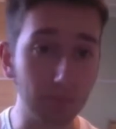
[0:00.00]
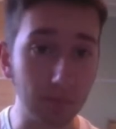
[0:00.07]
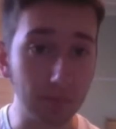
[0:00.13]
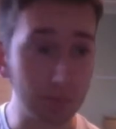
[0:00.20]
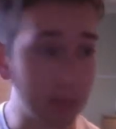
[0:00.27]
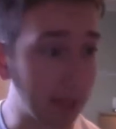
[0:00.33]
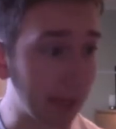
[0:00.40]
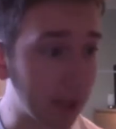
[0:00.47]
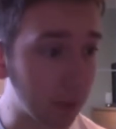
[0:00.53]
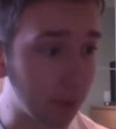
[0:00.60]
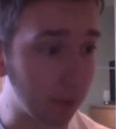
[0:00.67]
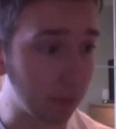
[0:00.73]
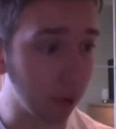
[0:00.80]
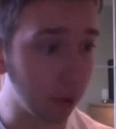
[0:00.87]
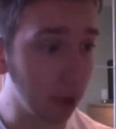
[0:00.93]
get into
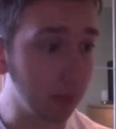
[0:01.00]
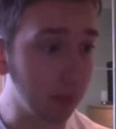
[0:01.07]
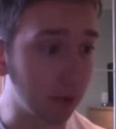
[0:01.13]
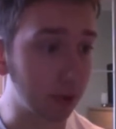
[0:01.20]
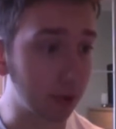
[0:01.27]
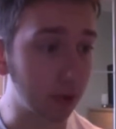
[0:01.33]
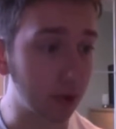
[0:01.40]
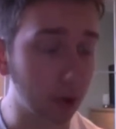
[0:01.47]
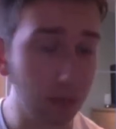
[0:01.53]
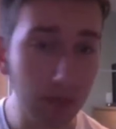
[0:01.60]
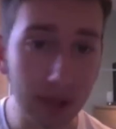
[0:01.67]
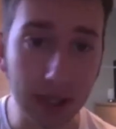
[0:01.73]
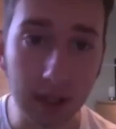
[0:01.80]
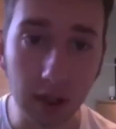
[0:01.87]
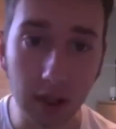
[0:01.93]
employment,
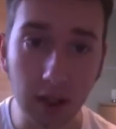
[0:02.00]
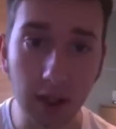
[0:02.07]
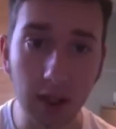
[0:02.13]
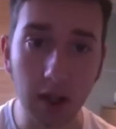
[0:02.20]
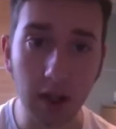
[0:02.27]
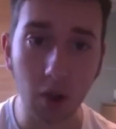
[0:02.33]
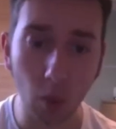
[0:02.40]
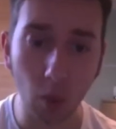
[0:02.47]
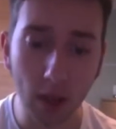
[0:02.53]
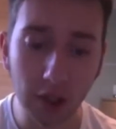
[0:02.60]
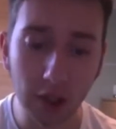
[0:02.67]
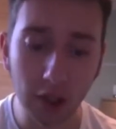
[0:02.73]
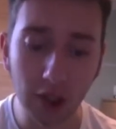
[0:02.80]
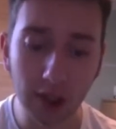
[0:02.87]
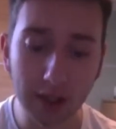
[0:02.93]
something
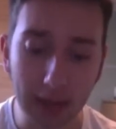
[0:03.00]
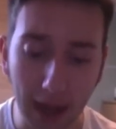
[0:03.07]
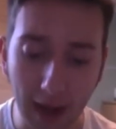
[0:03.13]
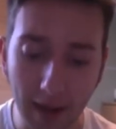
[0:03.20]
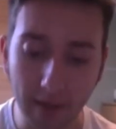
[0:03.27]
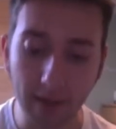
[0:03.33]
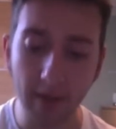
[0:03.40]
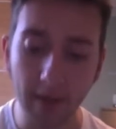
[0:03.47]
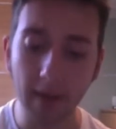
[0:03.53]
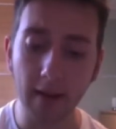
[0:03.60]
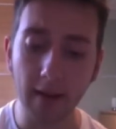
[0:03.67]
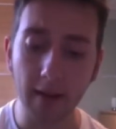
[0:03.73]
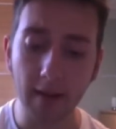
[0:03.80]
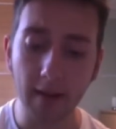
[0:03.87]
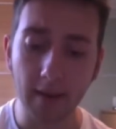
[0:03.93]
which can
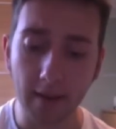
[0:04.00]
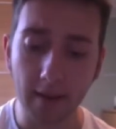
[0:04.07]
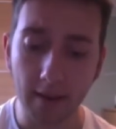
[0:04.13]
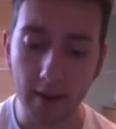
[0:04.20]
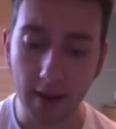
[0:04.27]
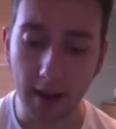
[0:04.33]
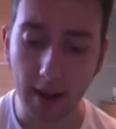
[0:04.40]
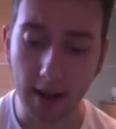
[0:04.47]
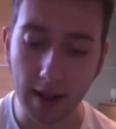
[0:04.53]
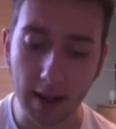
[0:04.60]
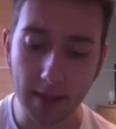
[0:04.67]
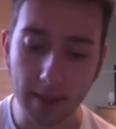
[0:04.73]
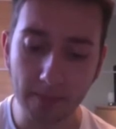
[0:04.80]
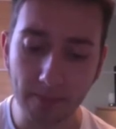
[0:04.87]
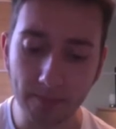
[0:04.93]

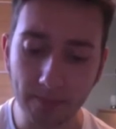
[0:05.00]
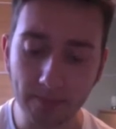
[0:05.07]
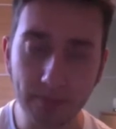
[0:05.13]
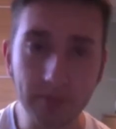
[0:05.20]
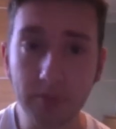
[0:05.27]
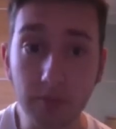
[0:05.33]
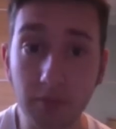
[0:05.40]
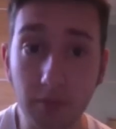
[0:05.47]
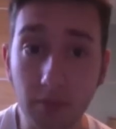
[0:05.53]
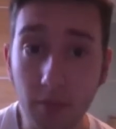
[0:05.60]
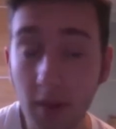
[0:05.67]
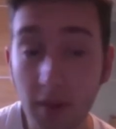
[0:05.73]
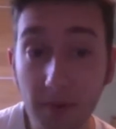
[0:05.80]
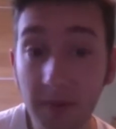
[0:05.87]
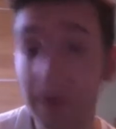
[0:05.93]

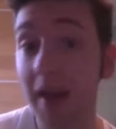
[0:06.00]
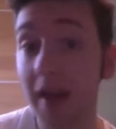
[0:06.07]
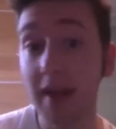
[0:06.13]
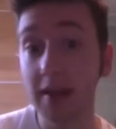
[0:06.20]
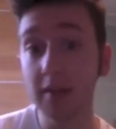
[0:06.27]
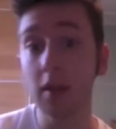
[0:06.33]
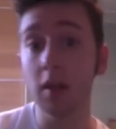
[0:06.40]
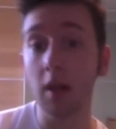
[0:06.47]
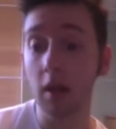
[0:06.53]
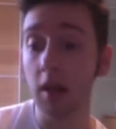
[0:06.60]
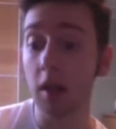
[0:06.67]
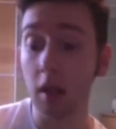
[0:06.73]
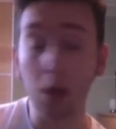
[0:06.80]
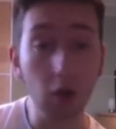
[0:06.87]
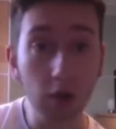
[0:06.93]
fight the
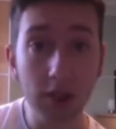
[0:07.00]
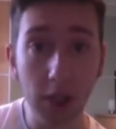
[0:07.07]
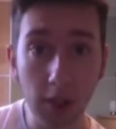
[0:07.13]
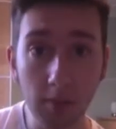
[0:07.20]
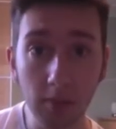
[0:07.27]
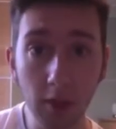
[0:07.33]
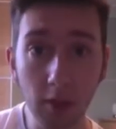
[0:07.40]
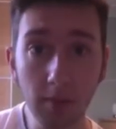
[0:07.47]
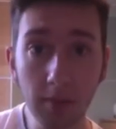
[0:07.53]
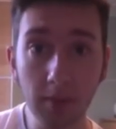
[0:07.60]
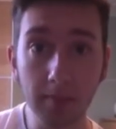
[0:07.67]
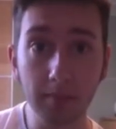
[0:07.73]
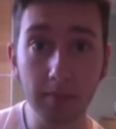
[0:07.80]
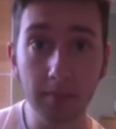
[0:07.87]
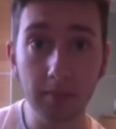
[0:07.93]
long-term
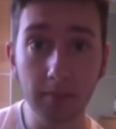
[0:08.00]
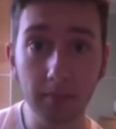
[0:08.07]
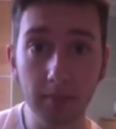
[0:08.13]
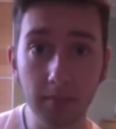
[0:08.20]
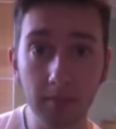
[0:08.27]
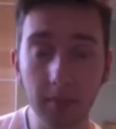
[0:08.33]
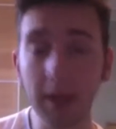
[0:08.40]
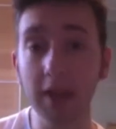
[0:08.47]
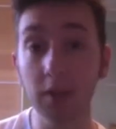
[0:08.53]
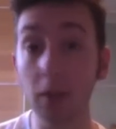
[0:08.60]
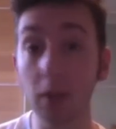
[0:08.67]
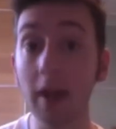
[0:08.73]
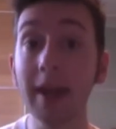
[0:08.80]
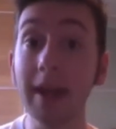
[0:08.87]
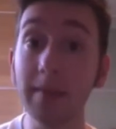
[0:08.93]
problem. That's
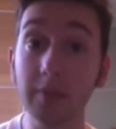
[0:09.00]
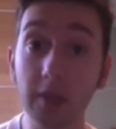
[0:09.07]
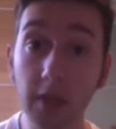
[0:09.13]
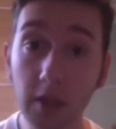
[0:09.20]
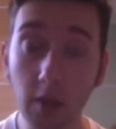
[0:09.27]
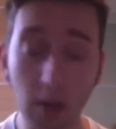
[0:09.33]
what I aim to do.